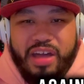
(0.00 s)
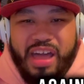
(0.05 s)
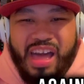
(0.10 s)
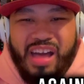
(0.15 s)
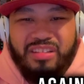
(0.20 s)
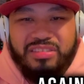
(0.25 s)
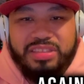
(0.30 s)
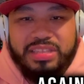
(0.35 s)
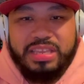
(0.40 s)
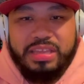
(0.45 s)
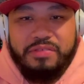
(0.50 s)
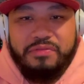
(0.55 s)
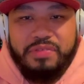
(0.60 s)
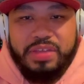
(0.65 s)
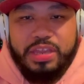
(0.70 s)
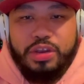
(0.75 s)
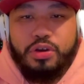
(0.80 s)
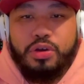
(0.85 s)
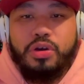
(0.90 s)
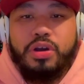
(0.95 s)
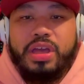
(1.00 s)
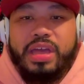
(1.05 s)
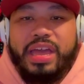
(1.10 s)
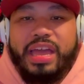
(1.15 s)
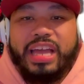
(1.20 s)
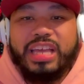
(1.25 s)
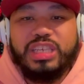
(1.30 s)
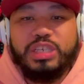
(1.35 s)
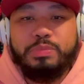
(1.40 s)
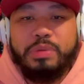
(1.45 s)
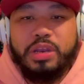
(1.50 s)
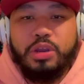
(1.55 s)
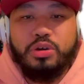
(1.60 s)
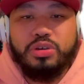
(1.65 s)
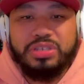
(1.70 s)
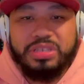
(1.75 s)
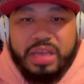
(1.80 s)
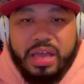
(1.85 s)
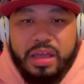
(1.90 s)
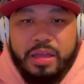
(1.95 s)
El Divino
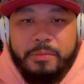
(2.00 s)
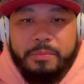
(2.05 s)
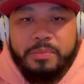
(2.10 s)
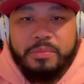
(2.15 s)
Espinoza.